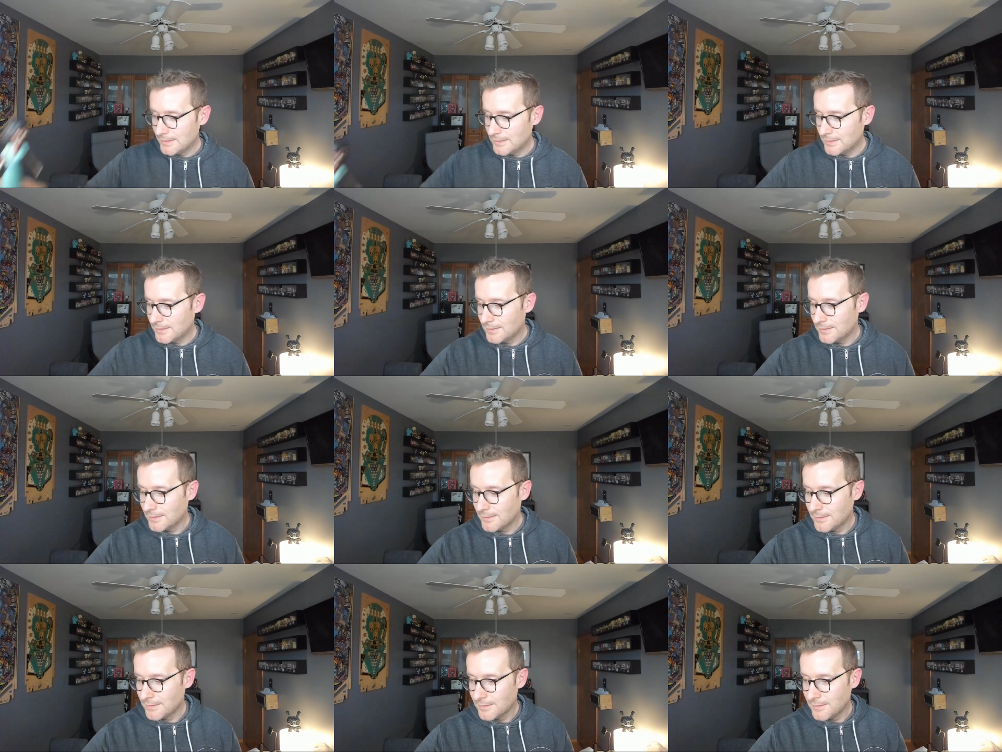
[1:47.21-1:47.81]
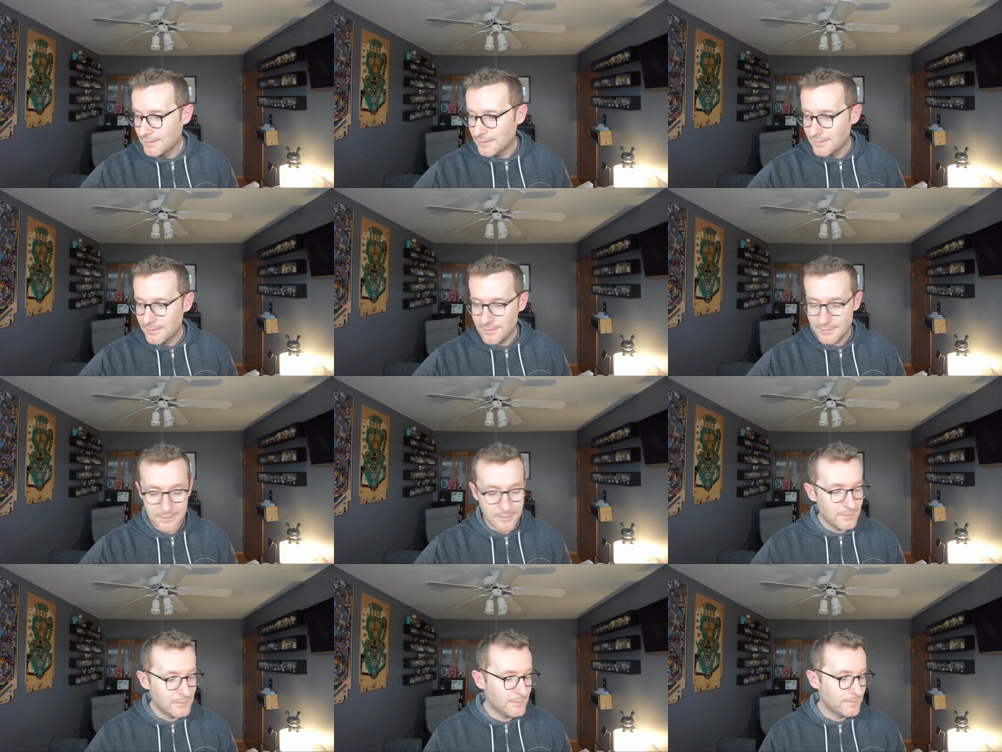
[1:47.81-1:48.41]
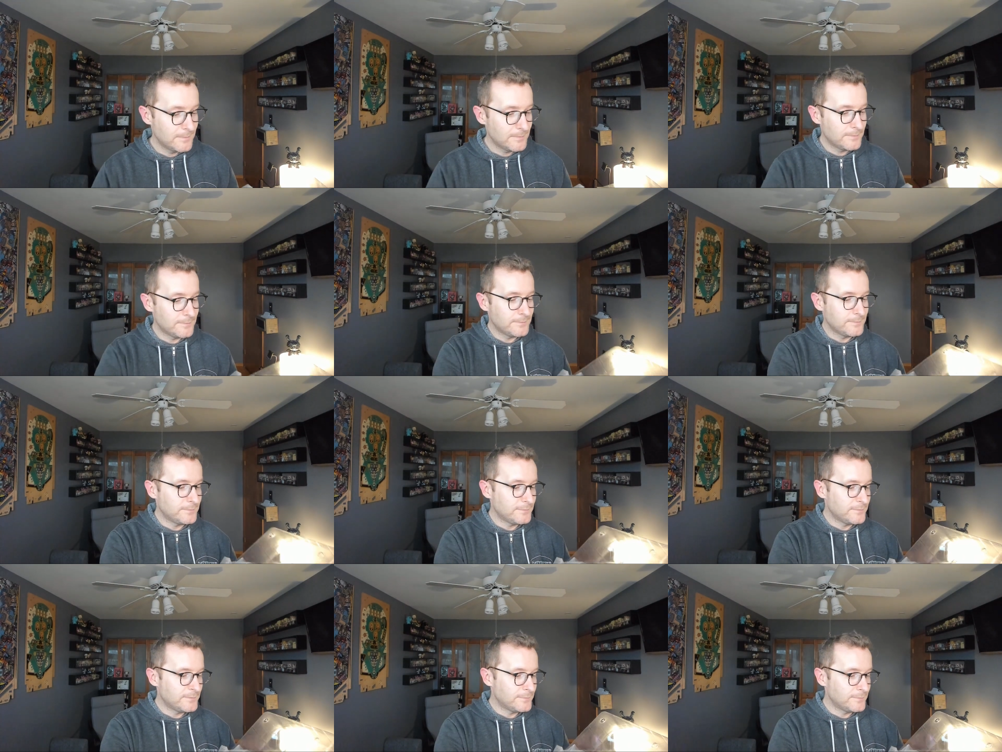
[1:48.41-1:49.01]

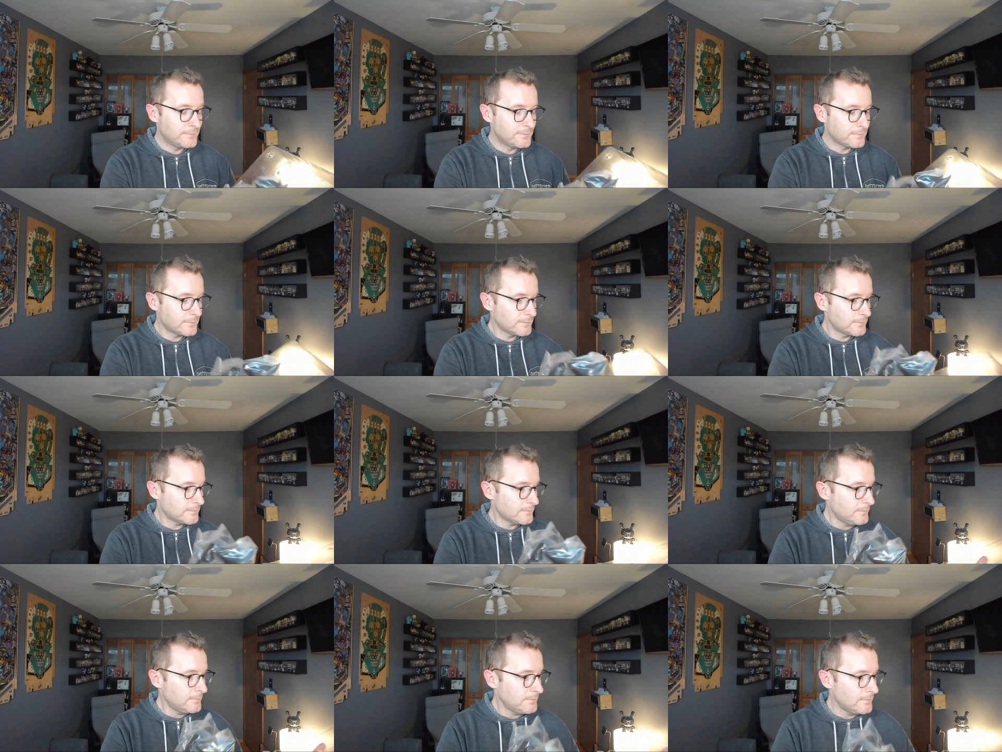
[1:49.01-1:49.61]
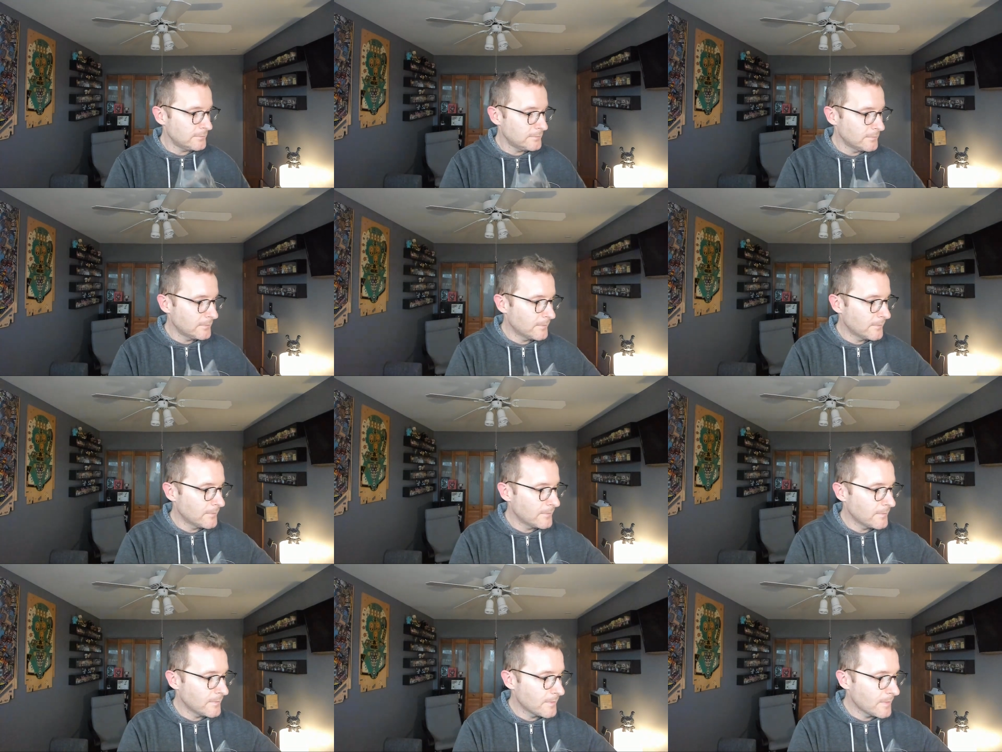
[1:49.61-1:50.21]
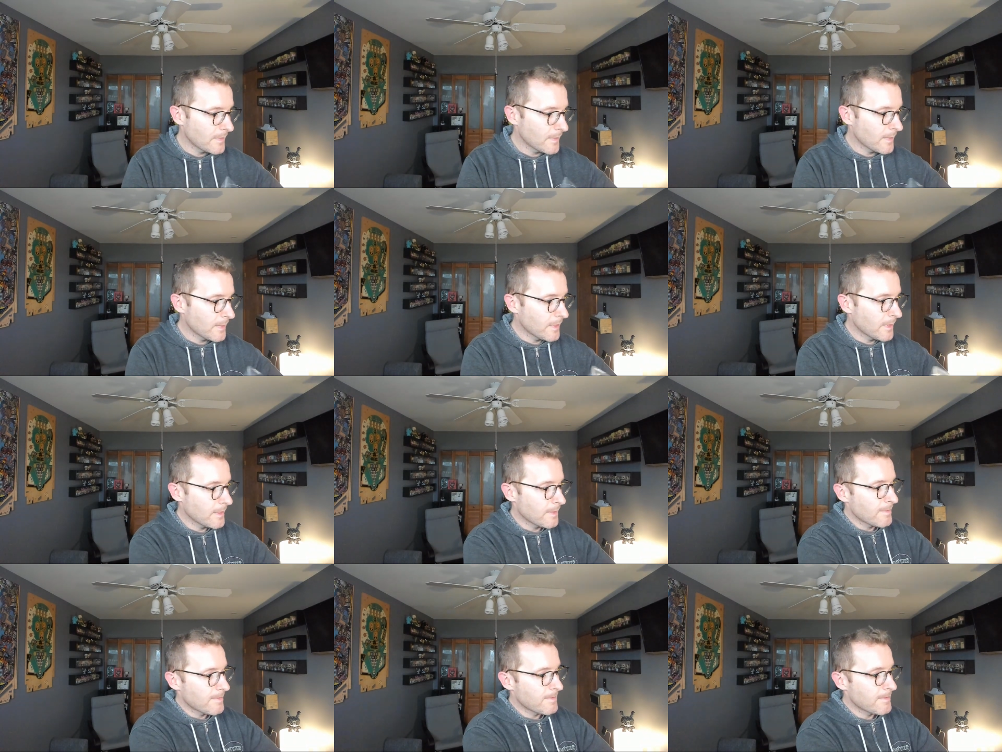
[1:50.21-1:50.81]

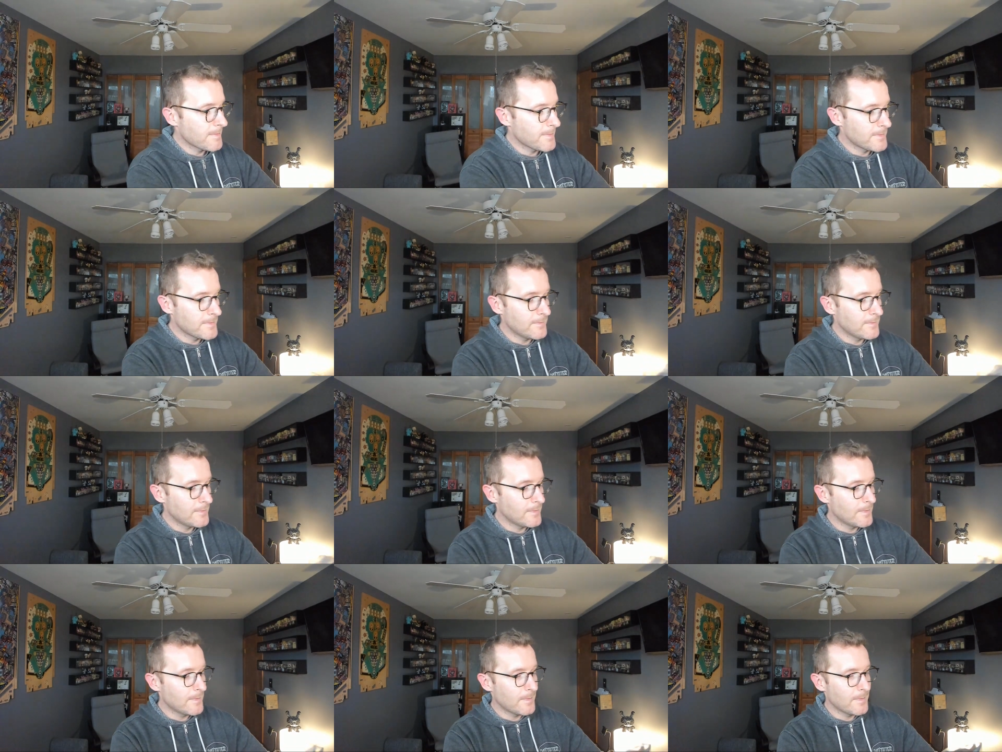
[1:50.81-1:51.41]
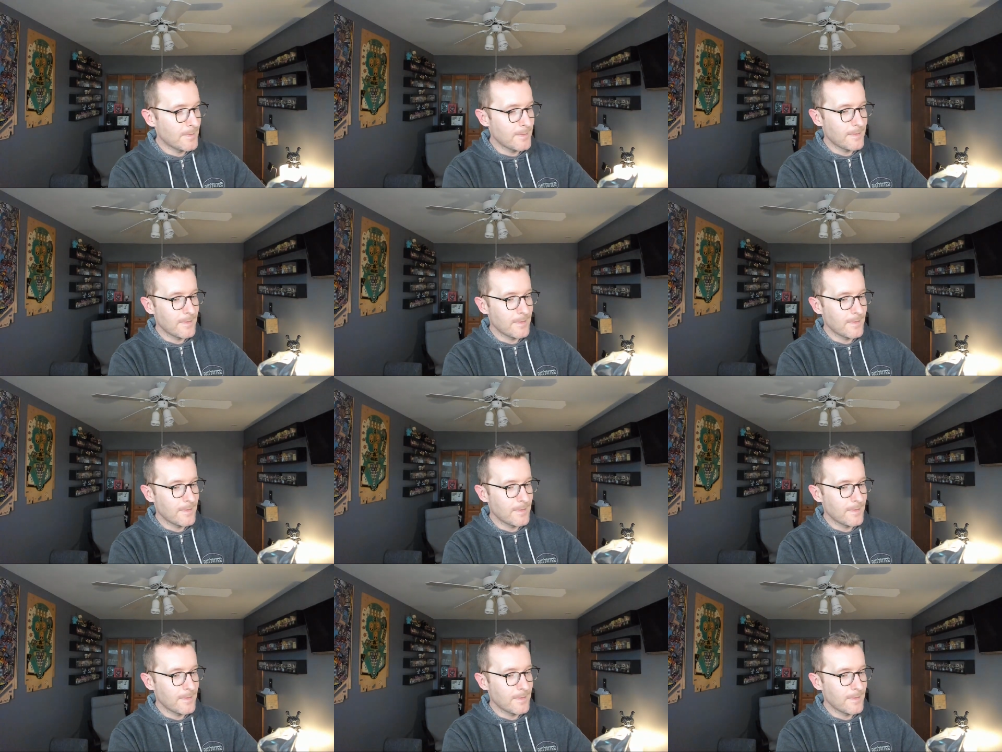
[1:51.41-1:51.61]
(silence)